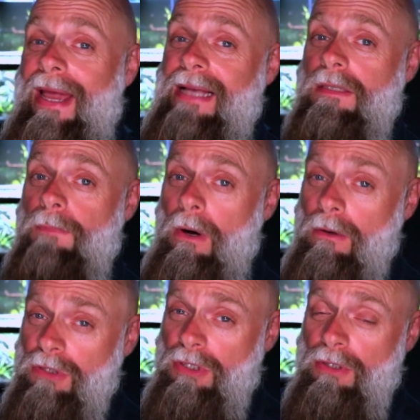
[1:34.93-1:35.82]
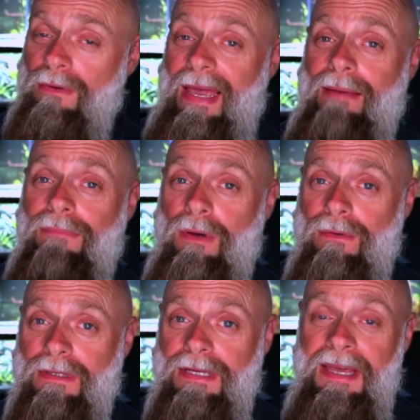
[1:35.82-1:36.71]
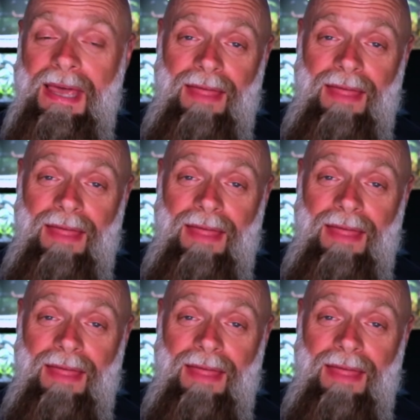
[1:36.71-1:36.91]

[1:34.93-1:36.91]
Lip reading: as opposed to a mutant